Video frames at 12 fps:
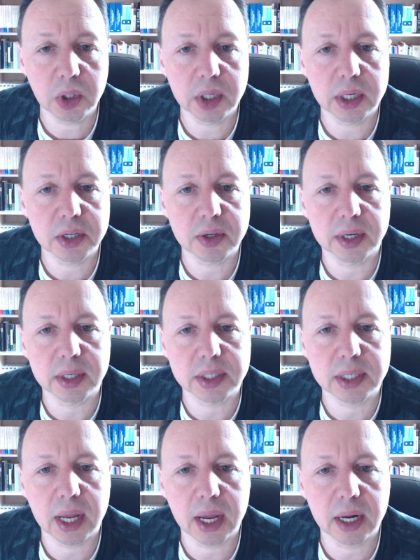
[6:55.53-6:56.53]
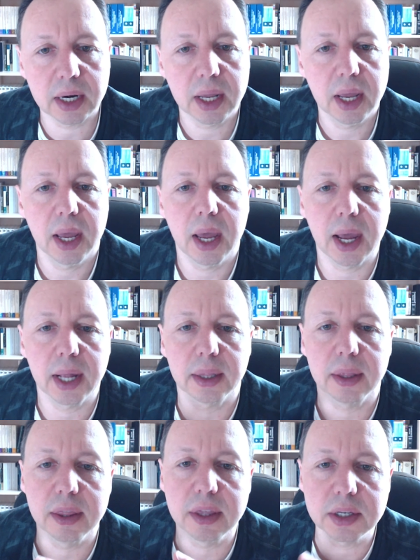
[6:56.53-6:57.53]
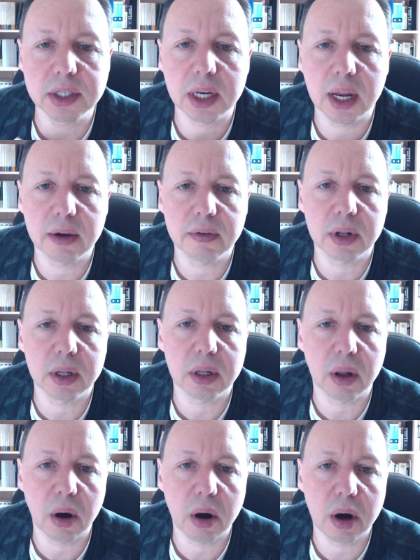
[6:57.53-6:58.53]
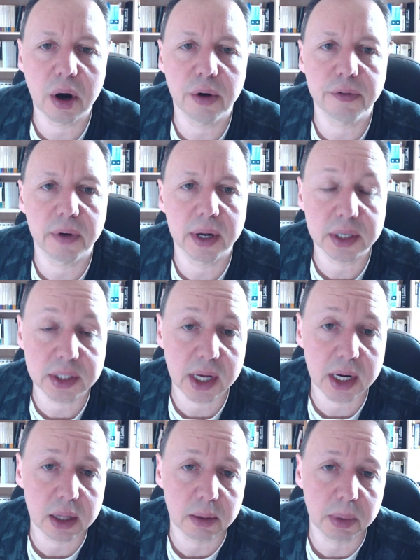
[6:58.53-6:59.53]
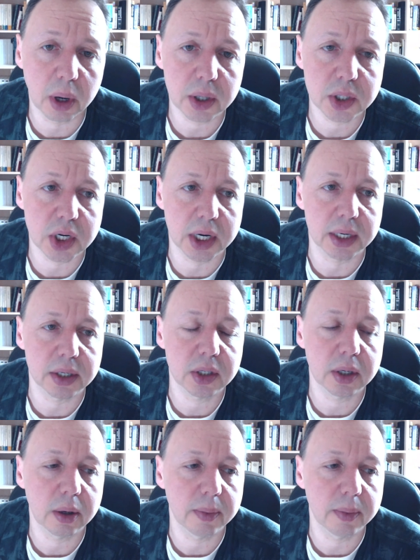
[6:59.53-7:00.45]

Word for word: need to understand at this level of understanding the blockchain. So